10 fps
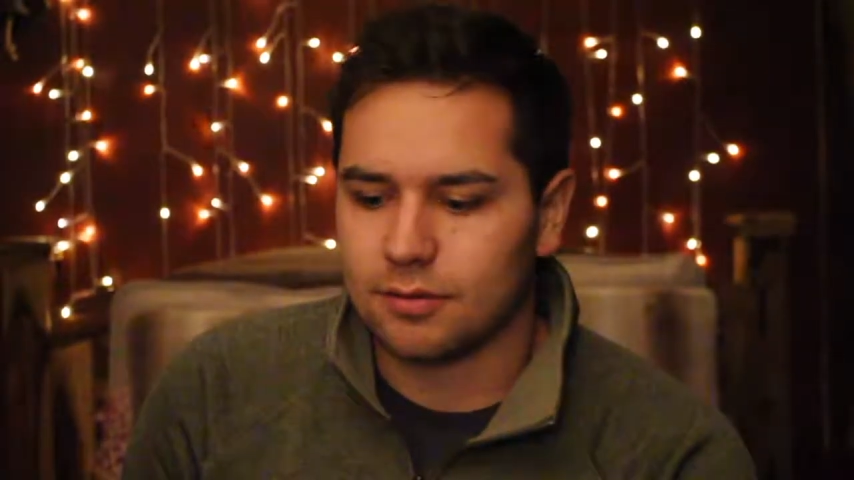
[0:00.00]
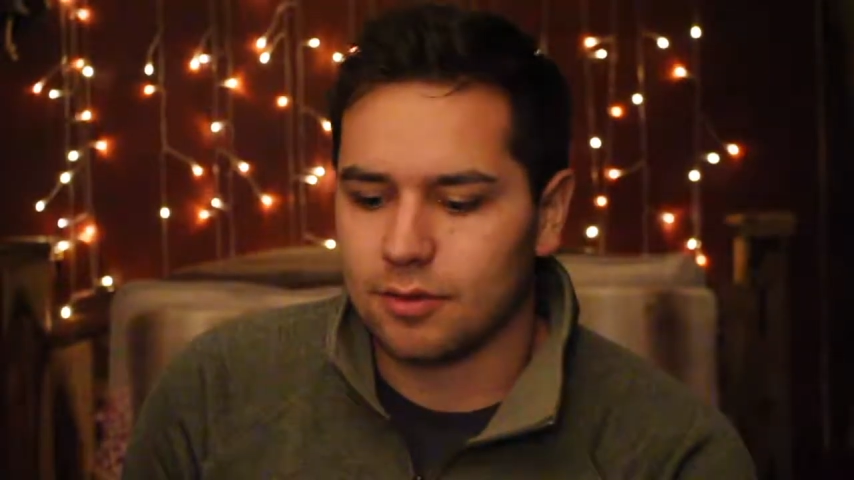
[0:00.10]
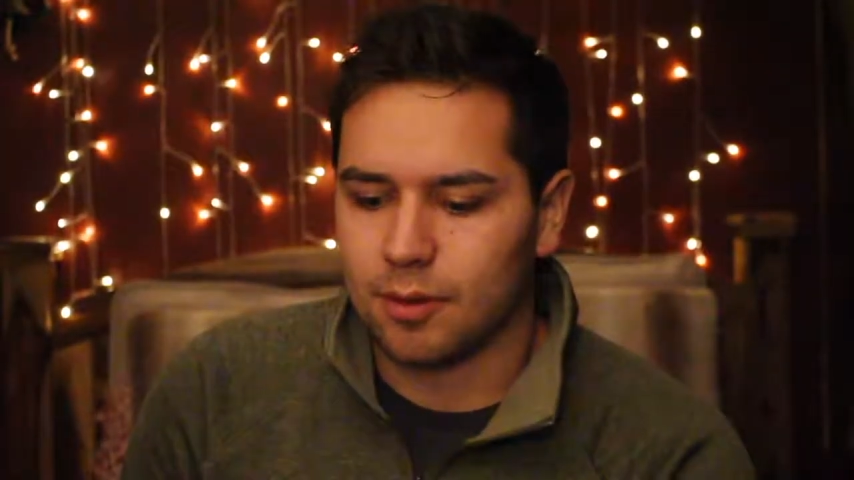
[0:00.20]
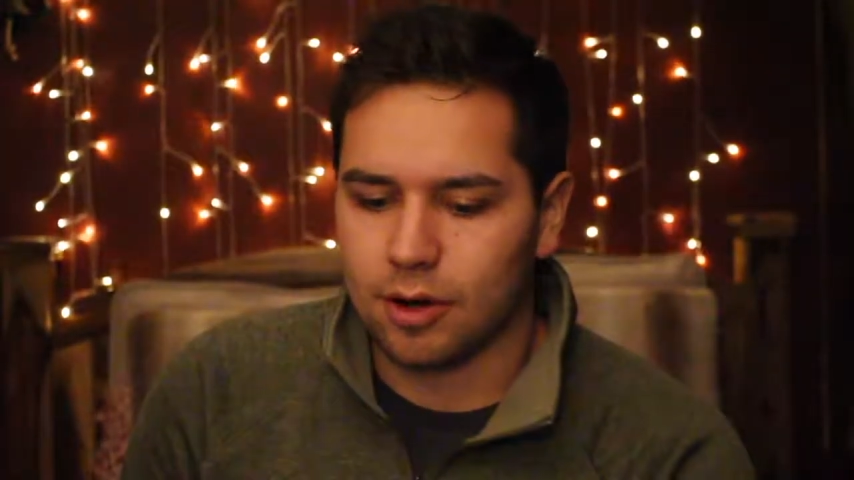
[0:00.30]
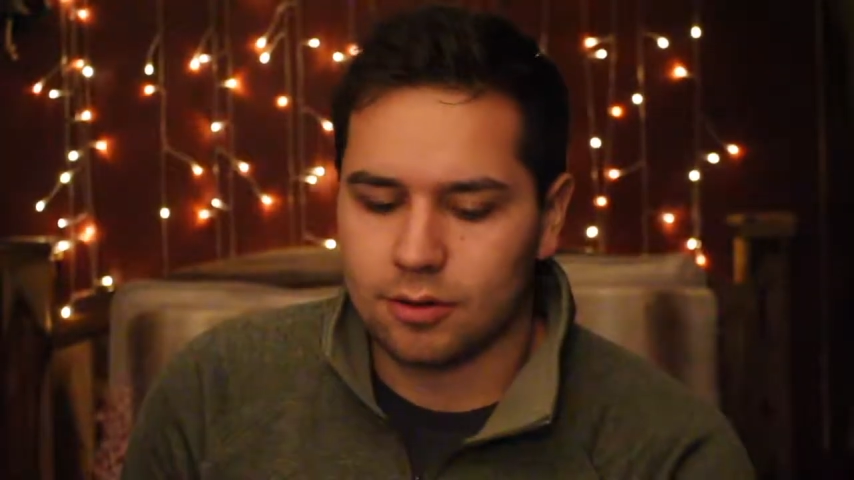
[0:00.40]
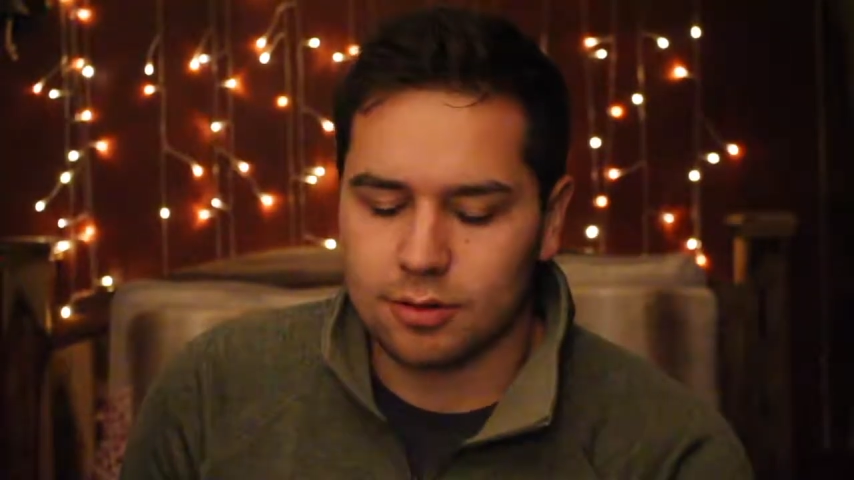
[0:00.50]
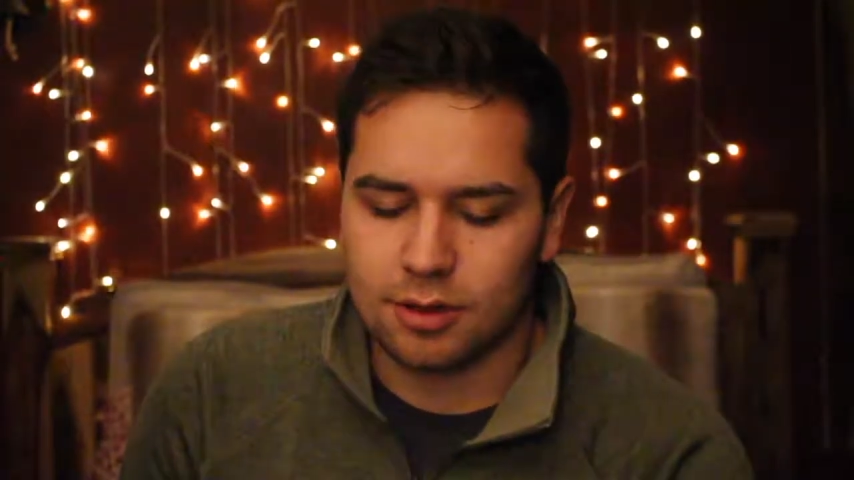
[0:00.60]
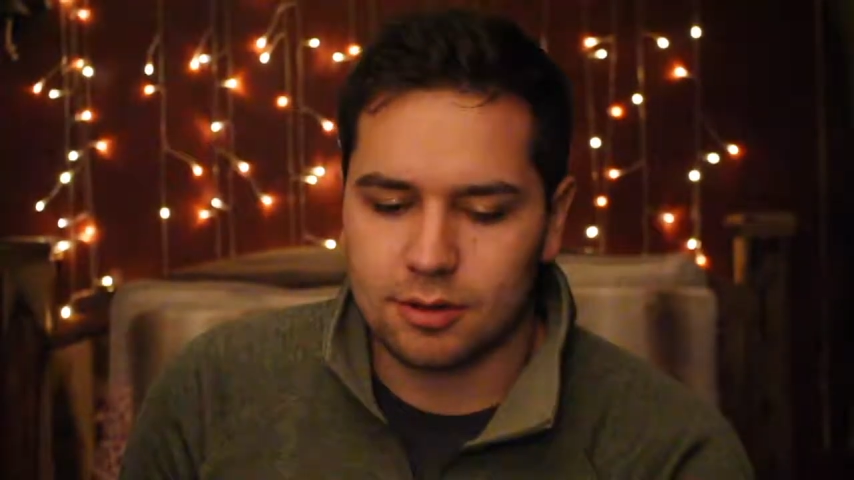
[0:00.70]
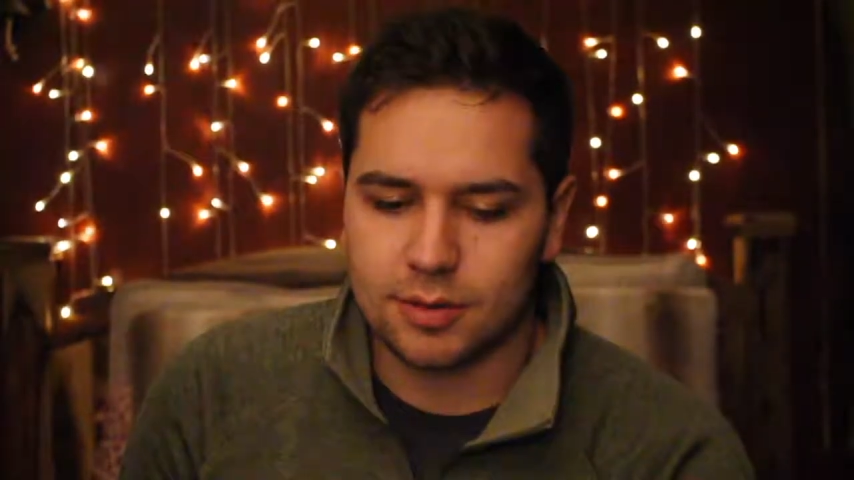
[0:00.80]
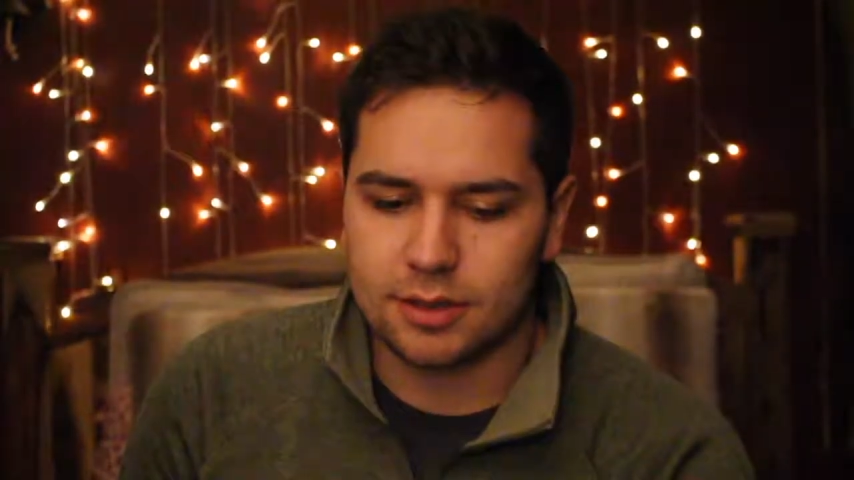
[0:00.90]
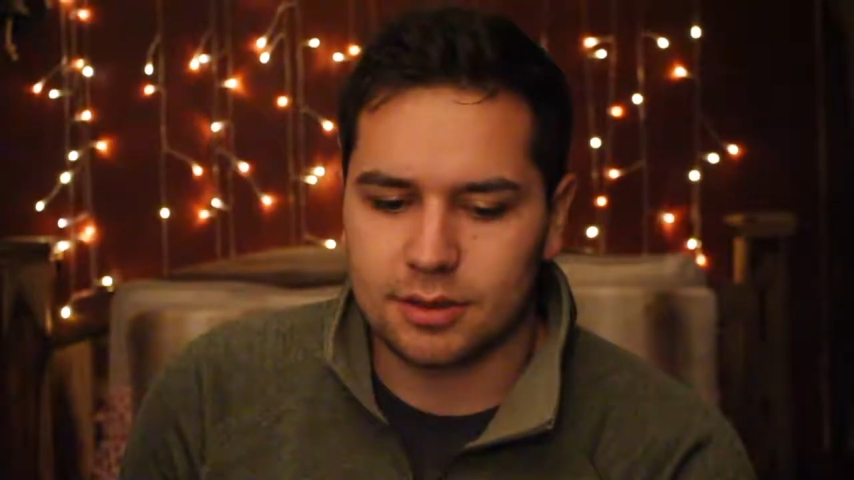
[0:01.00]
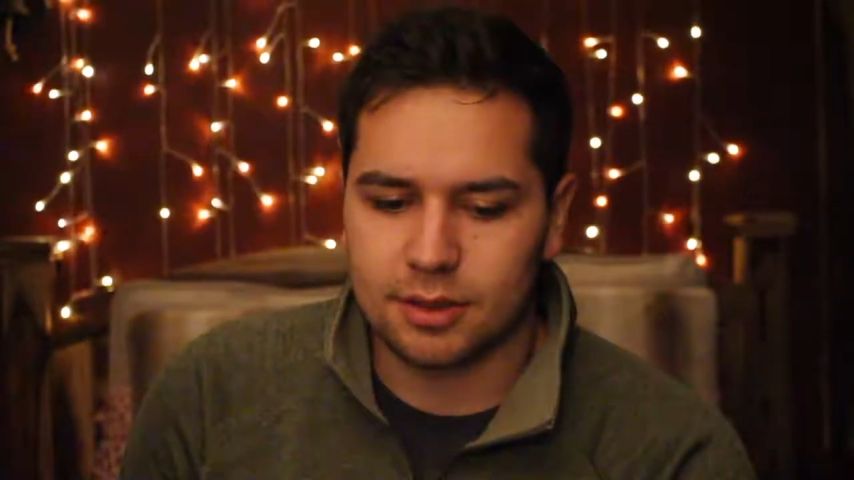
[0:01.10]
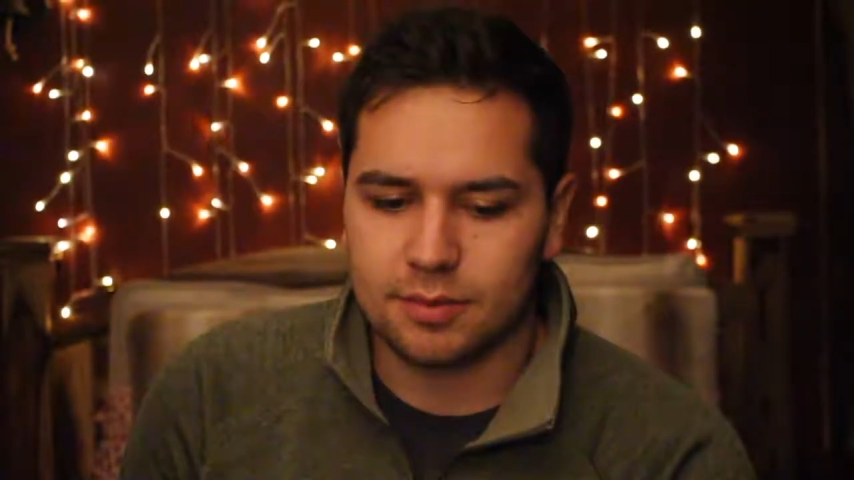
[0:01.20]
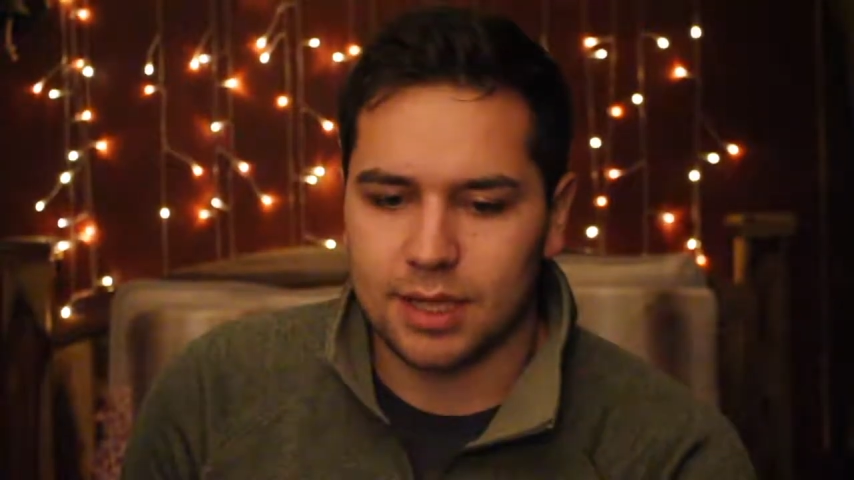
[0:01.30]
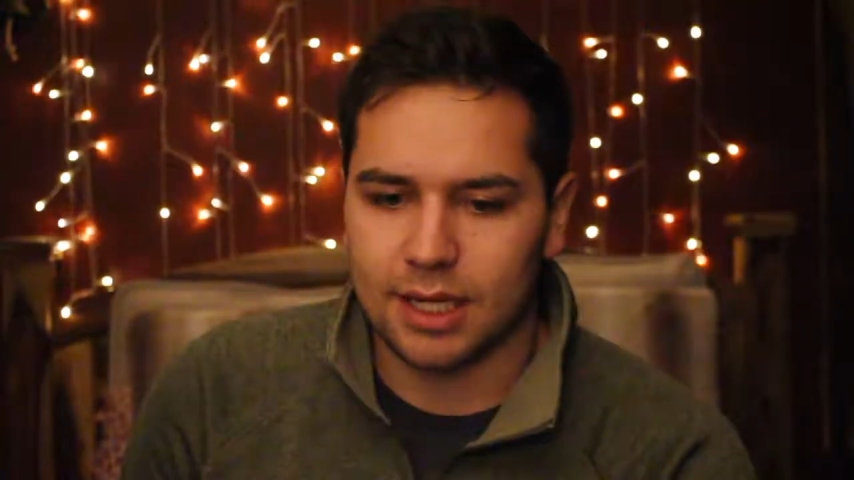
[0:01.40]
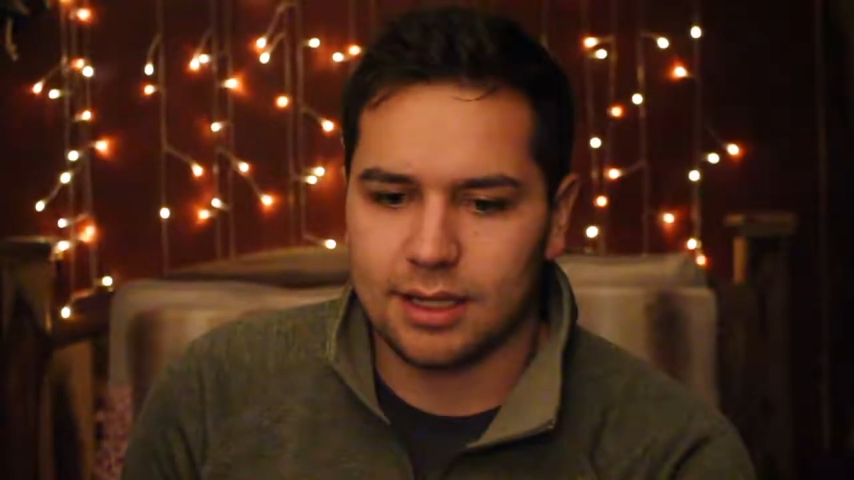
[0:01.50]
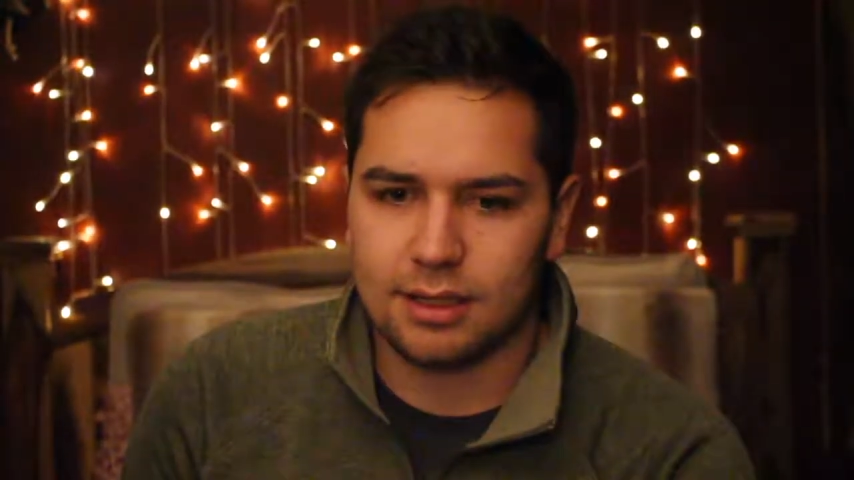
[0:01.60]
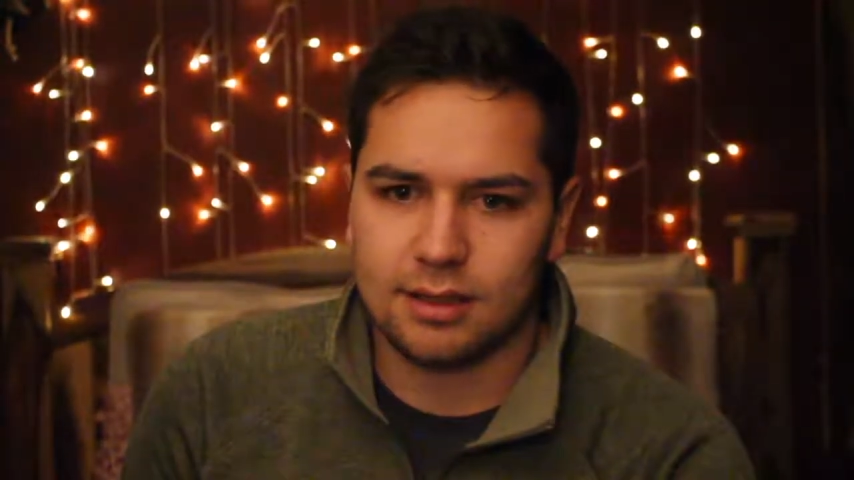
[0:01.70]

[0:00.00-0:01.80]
from our Oklahoma trip, like